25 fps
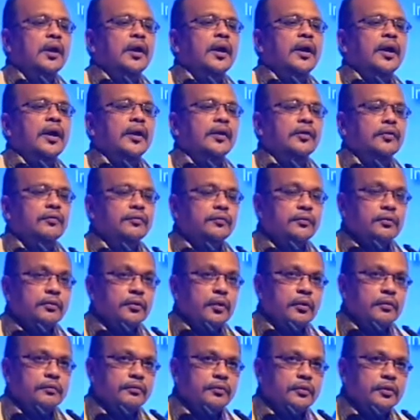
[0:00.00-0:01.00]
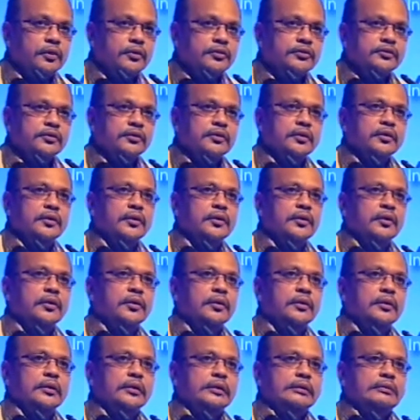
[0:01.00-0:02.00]
and of course
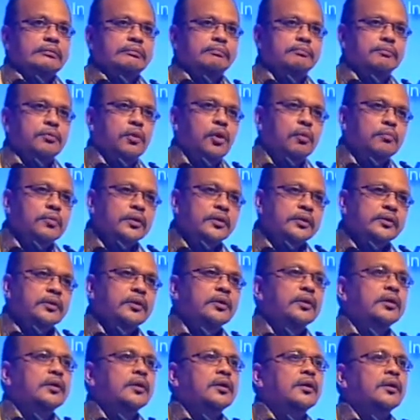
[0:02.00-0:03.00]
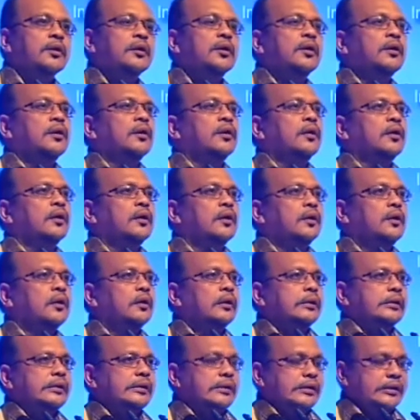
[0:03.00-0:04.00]
probably the
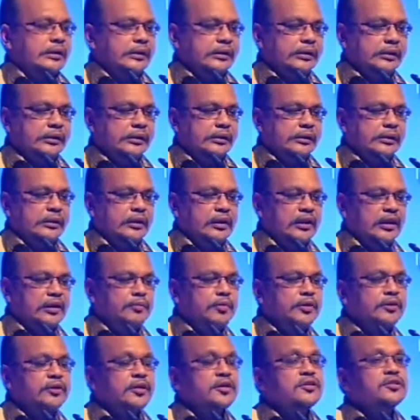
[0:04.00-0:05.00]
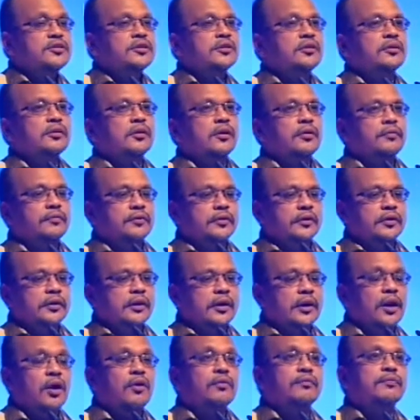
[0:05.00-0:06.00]
limitation of the
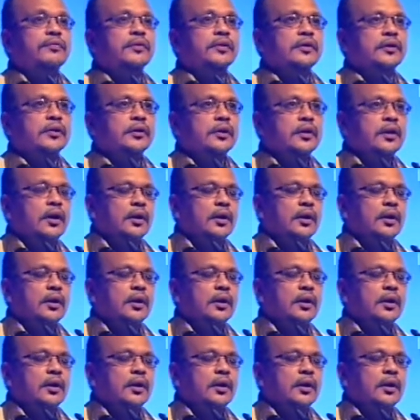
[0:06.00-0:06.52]
cloud-free